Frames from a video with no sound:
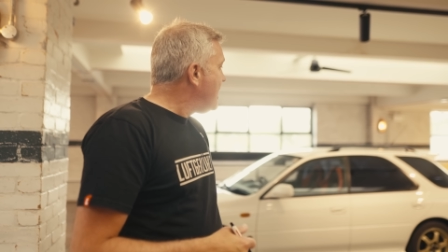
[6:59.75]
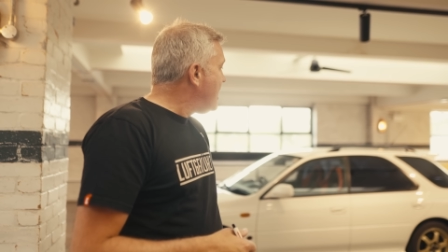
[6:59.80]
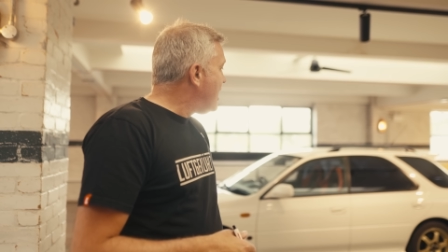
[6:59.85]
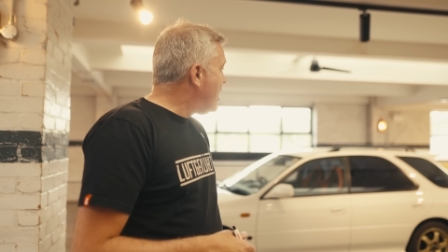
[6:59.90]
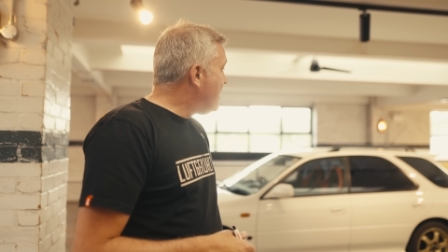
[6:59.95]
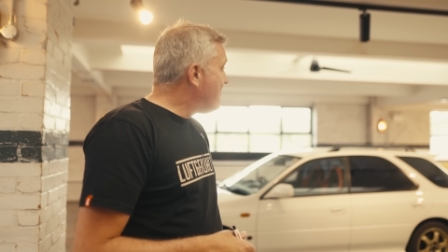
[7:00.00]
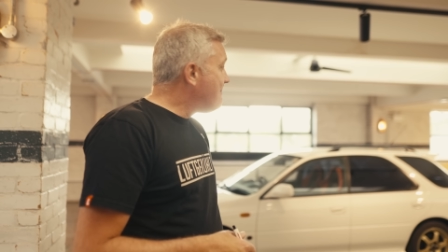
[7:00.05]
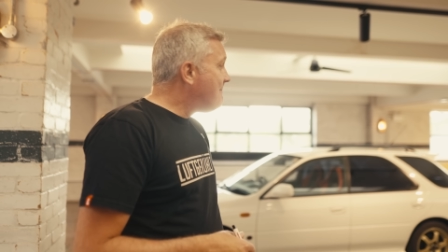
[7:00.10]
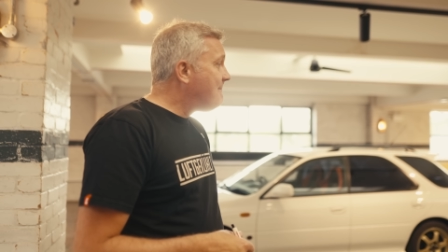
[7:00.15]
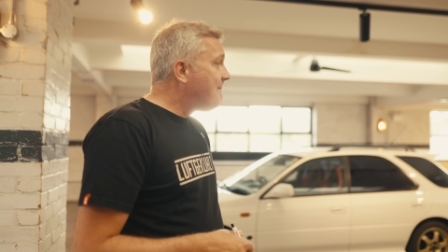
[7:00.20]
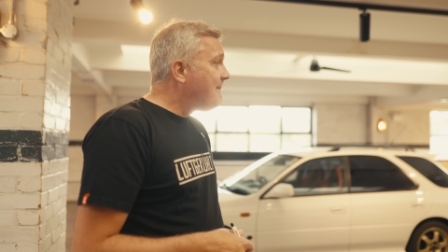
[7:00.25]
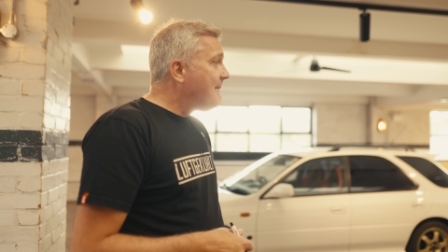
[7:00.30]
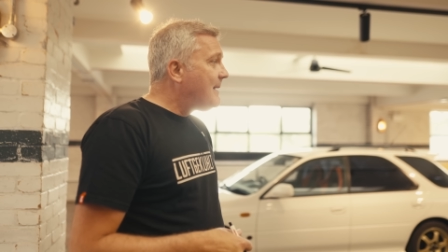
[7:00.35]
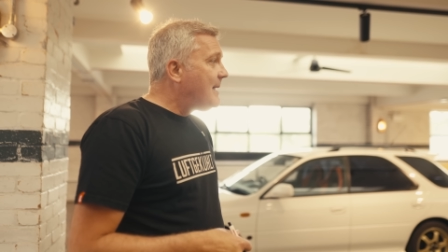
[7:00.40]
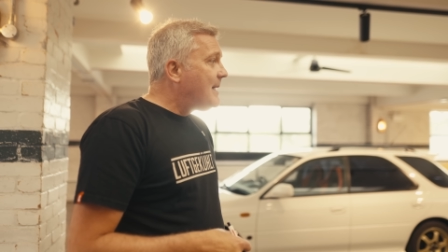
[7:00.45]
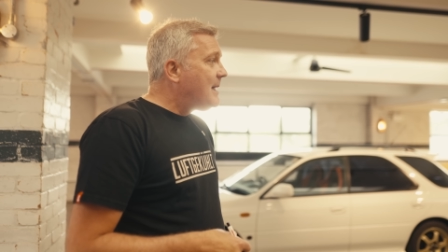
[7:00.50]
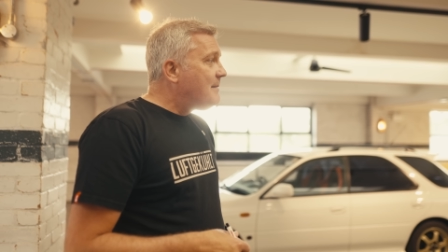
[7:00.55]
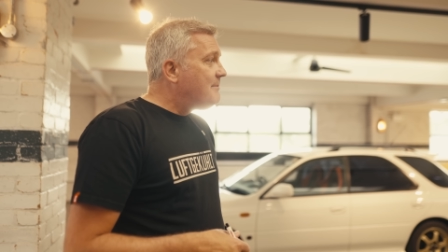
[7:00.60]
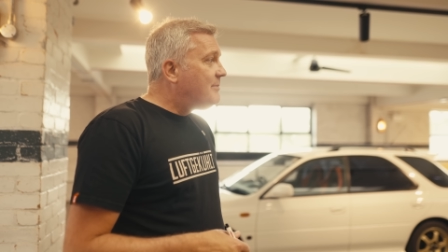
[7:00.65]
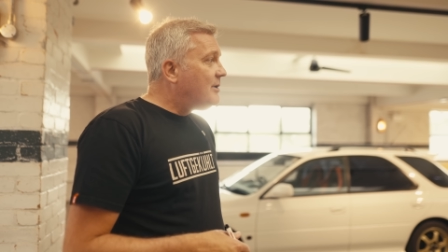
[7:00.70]

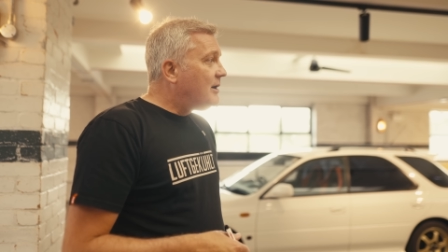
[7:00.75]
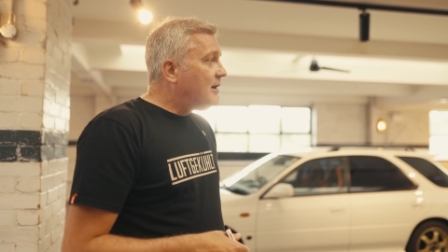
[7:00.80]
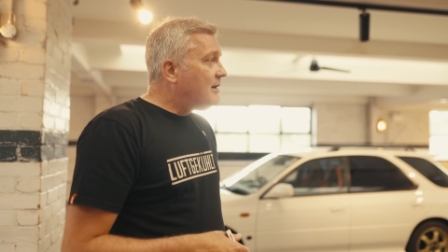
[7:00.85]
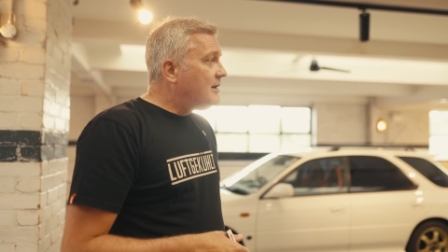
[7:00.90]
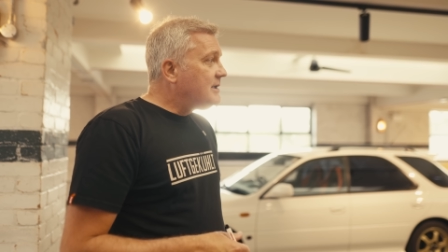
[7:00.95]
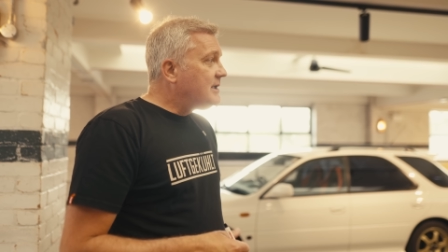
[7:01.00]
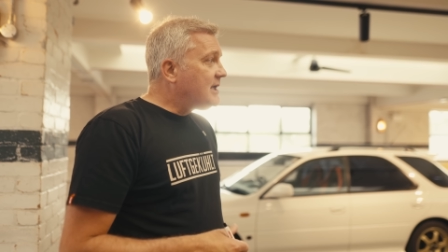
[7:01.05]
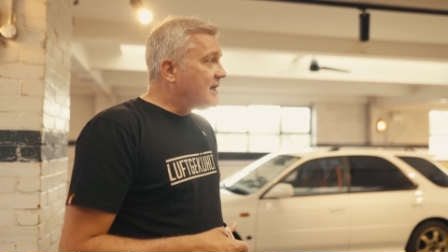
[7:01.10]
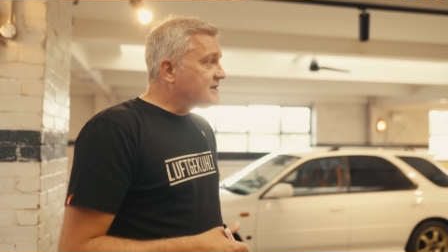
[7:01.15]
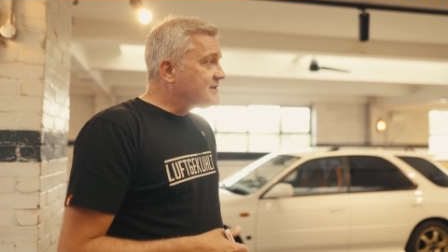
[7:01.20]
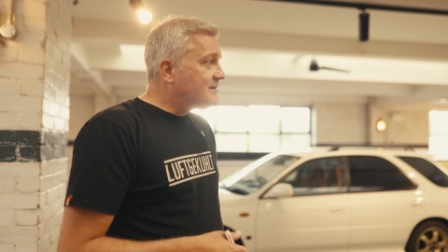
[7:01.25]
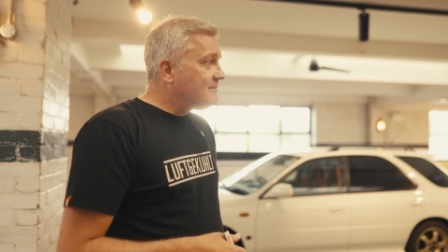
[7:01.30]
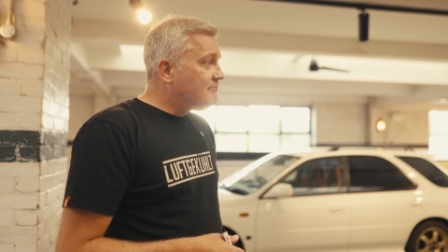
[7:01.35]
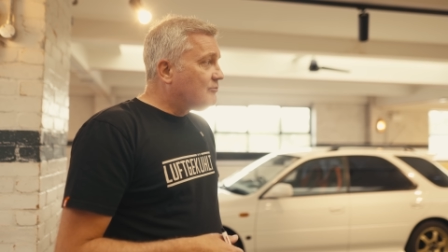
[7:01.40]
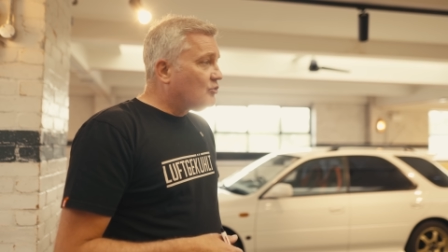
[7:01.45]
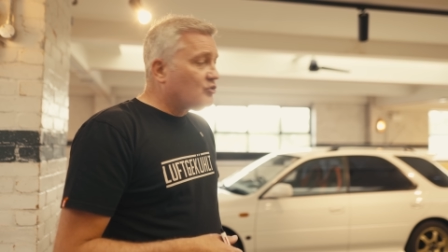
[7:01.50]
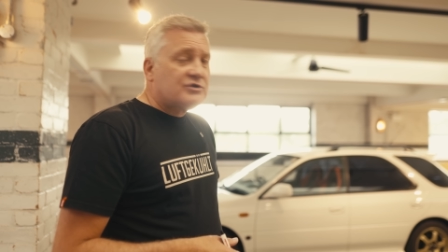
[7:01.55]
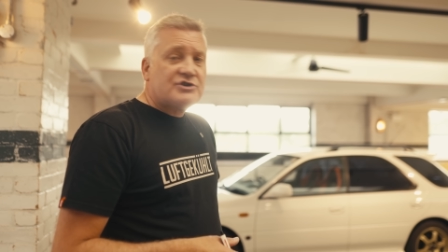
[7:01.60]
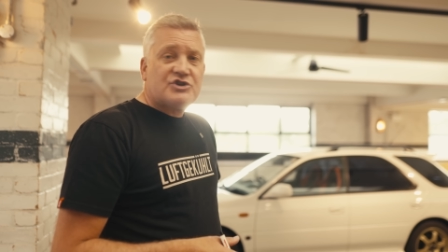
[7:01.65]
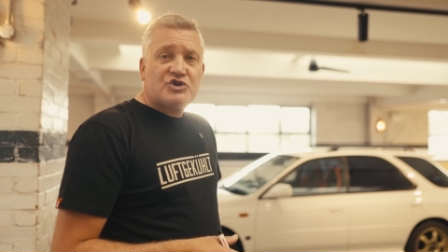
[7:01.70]
But yes,
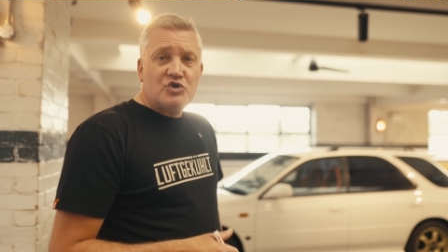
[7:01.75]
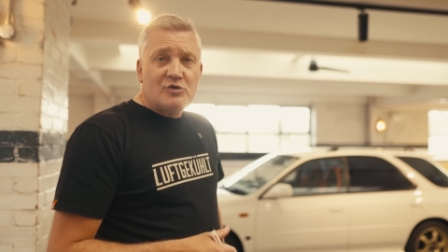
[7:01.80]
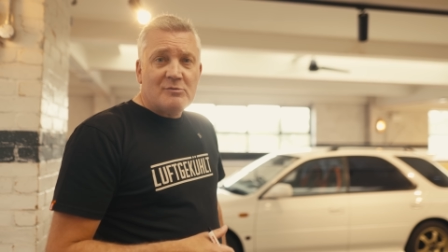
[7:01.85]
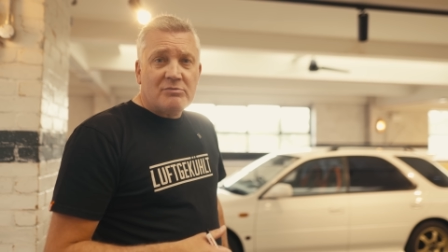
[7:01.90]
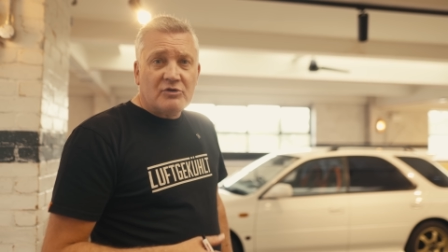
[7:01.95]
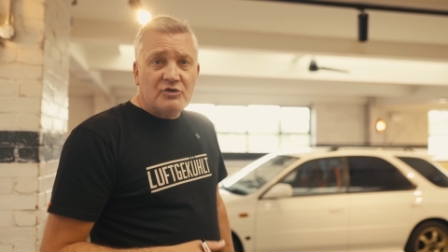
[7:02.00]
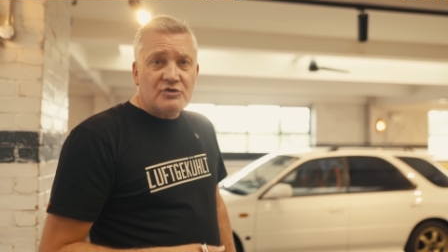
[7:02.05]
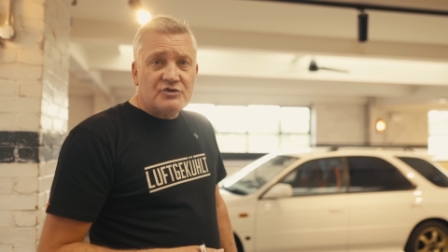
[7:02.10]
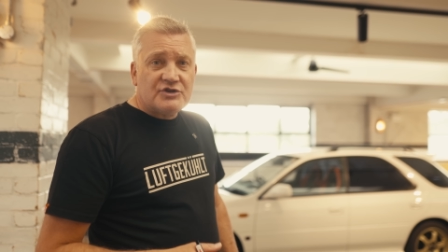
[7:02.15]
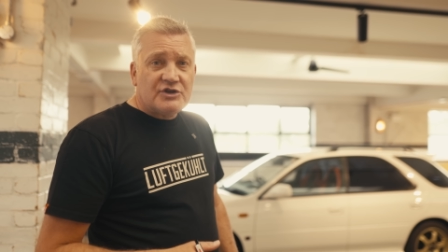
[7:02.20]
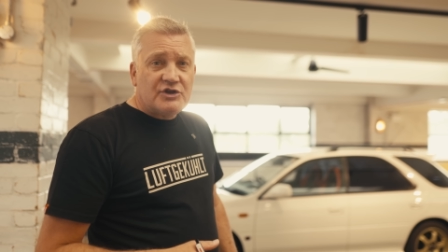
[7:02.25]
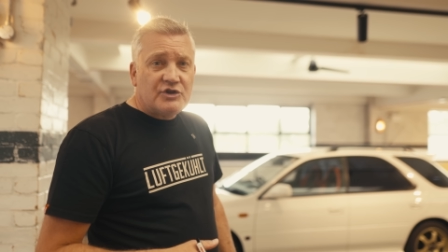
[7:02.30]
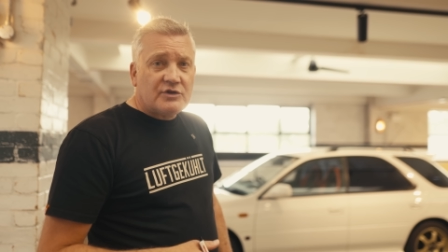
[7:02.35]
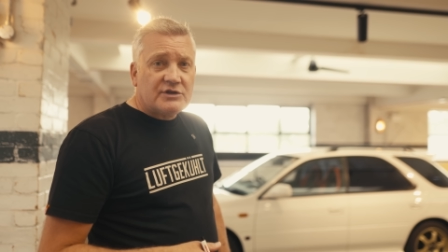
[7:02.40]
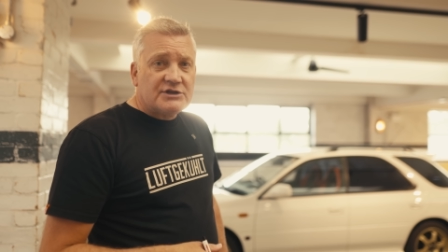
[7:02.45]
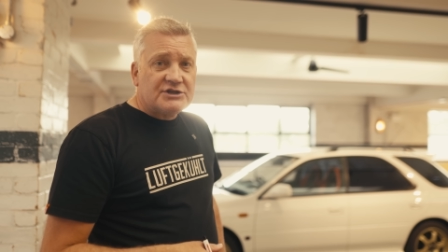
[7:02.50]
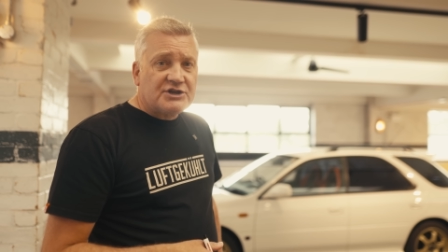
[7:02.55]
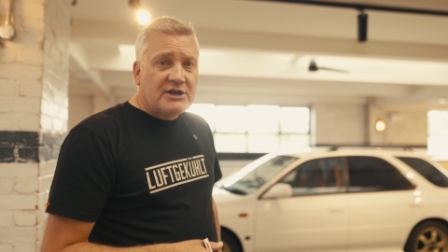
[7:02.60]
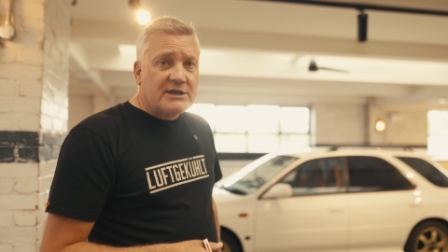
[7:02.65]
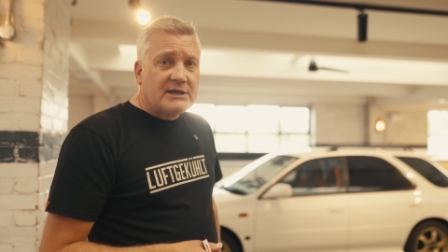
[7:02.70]
more Subarus than you
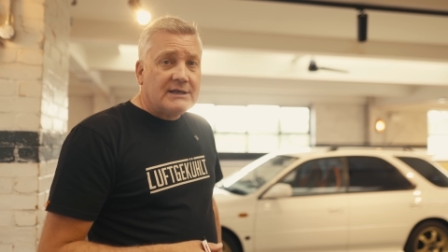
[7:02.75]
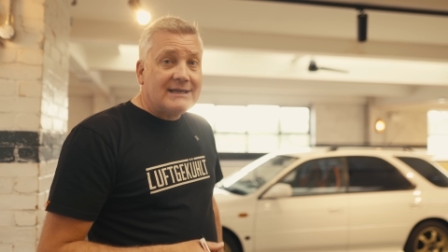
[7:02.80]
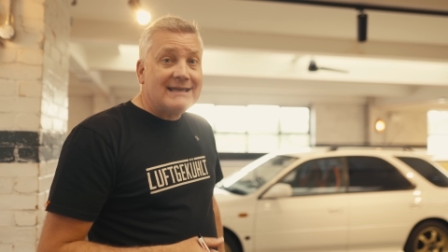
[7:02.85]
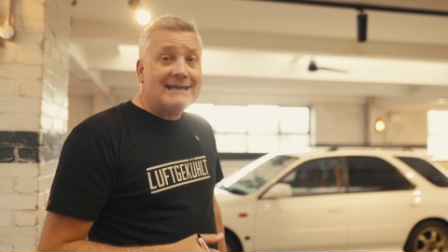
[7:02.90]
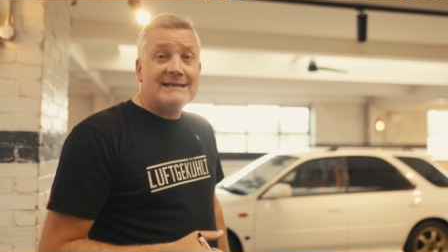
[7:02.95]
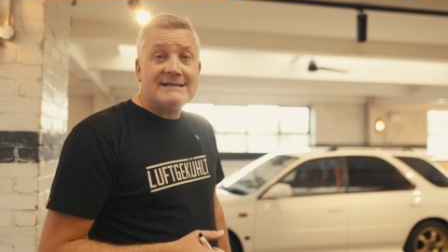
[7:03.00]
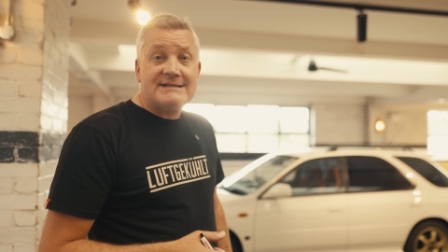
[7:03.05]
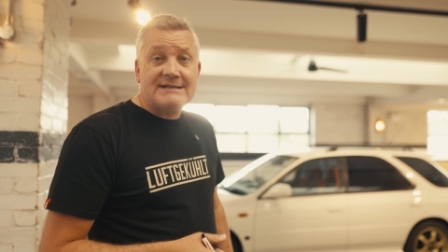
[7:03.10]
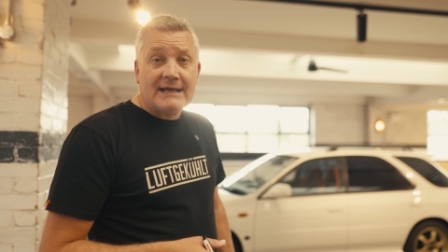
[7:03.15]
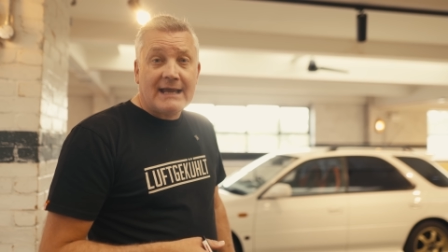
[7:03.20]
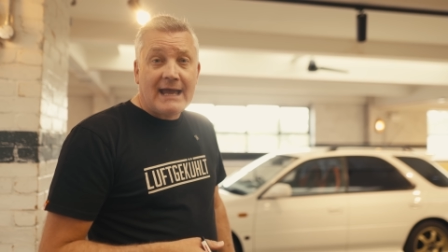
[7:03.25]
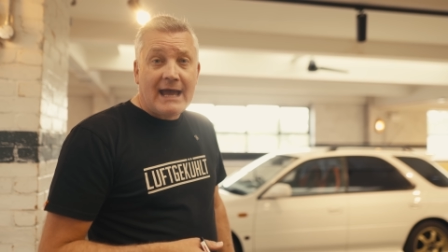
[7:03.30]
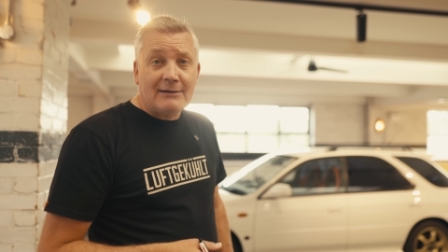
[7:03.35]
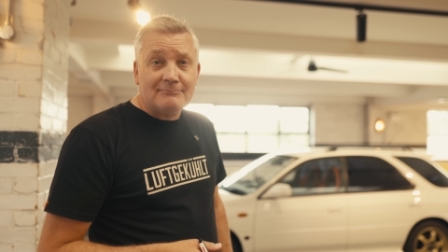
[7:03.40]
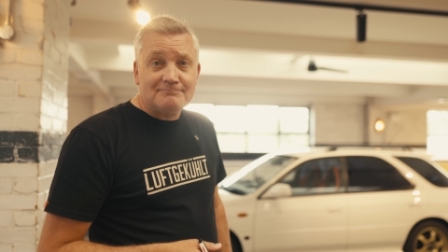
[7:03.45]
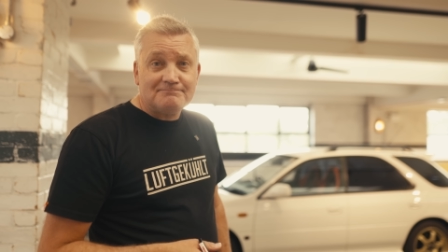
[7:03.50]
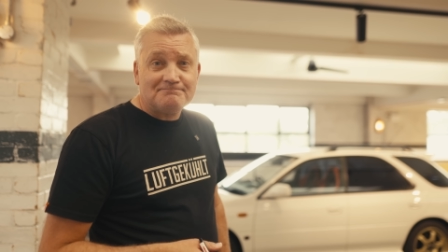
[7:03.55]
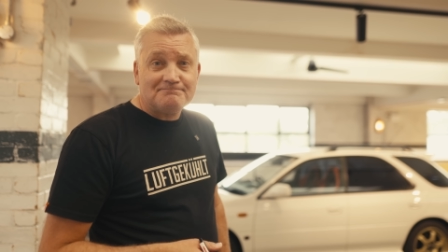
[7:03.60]
can shake a gear stick at.